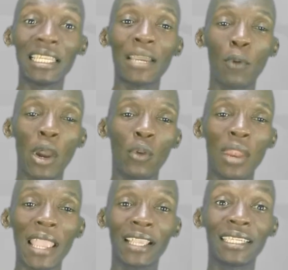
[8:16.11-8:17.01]
The more you
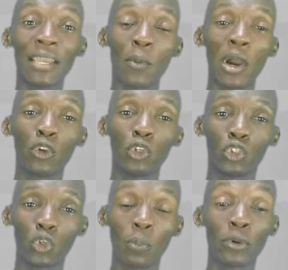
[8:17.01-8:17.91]
like, the more
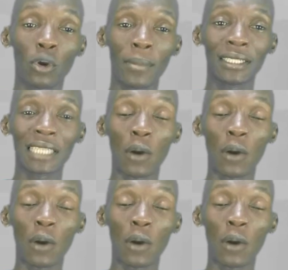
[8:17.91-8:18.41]
YouTube recommends